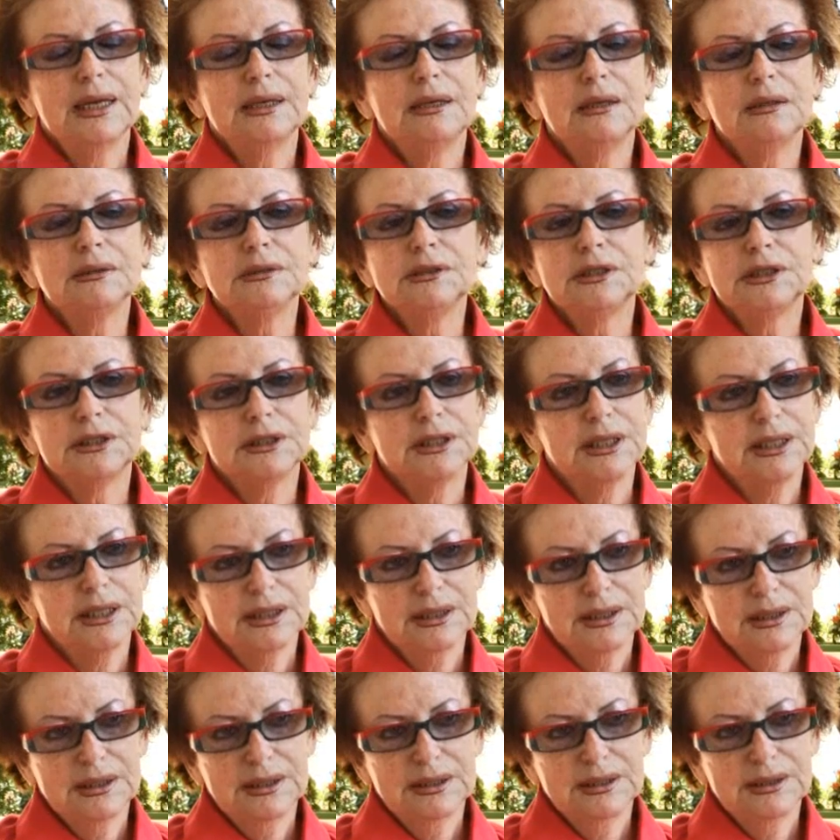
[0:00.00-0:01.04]
I don't
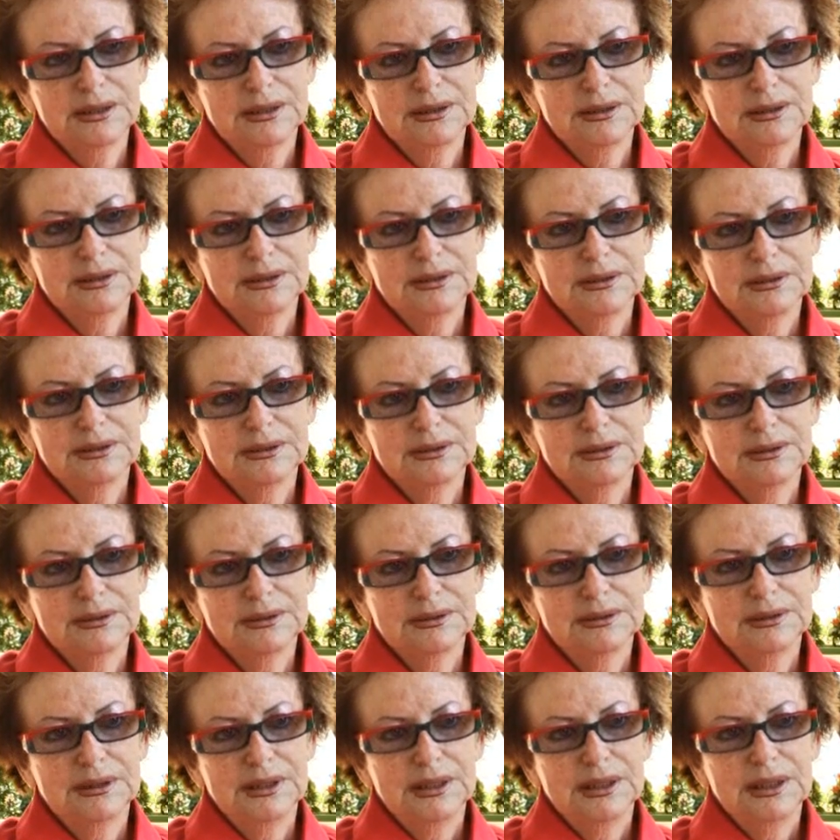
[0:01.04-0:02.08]
think
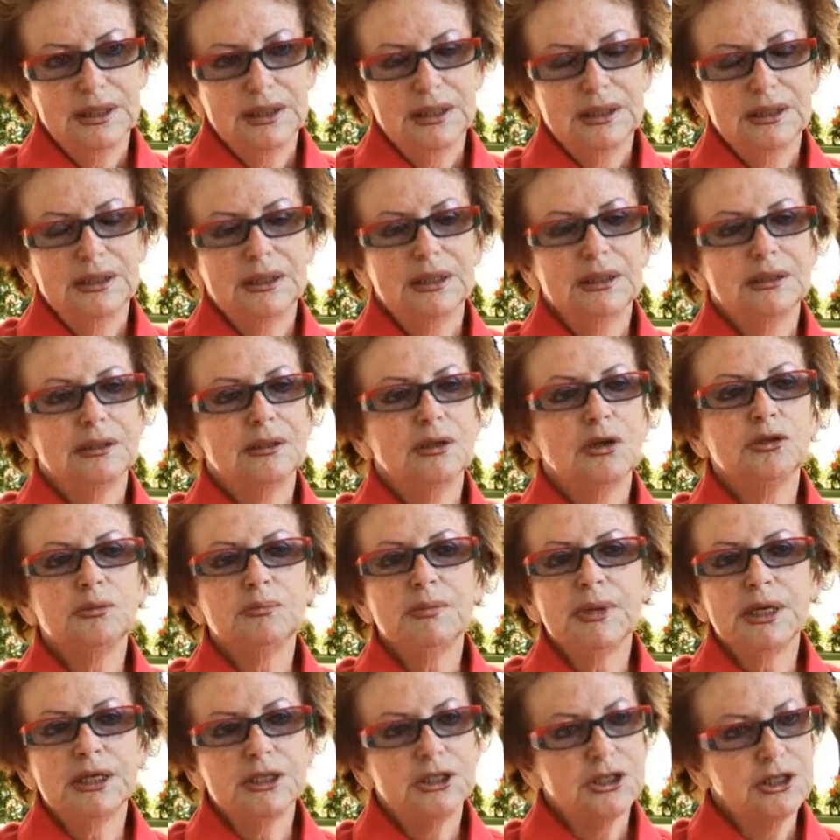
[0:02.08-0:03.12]
that not
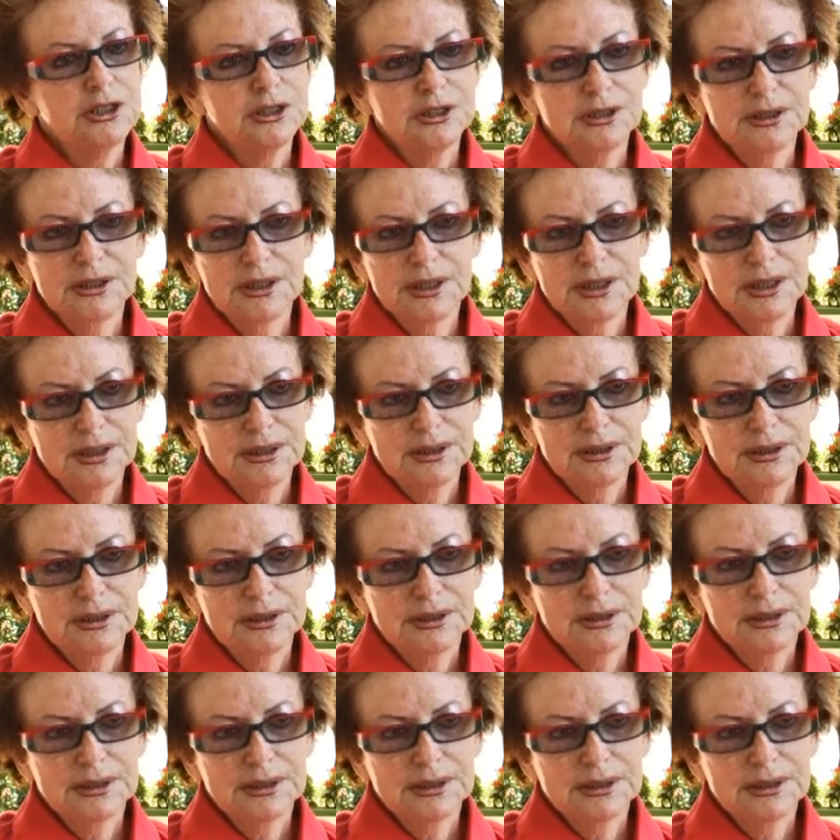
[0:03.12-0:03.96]
my children,